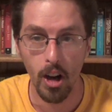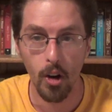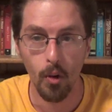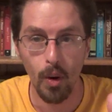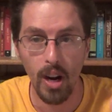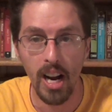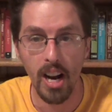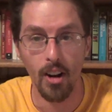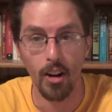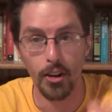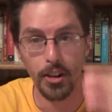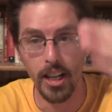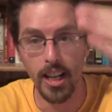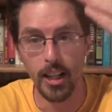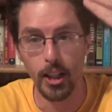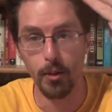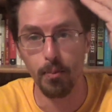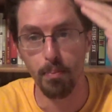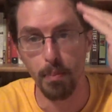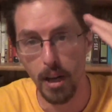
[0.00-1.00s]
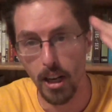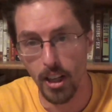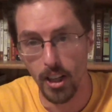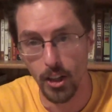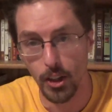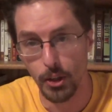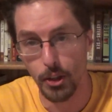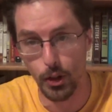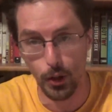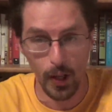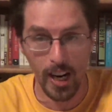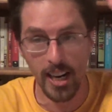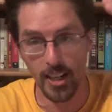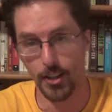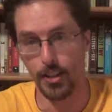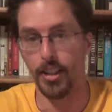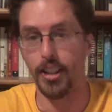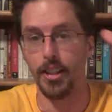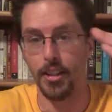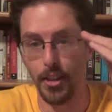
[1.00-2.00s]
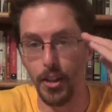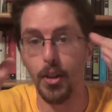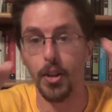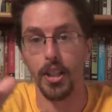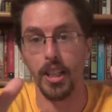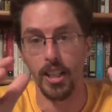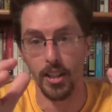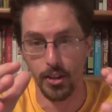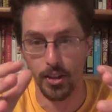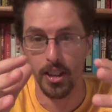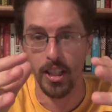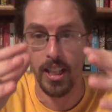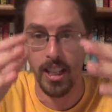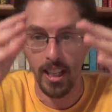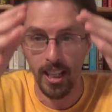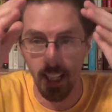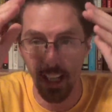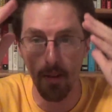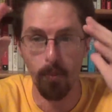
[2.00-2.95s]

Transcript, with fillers: wow, it takes balls to actually do this in a,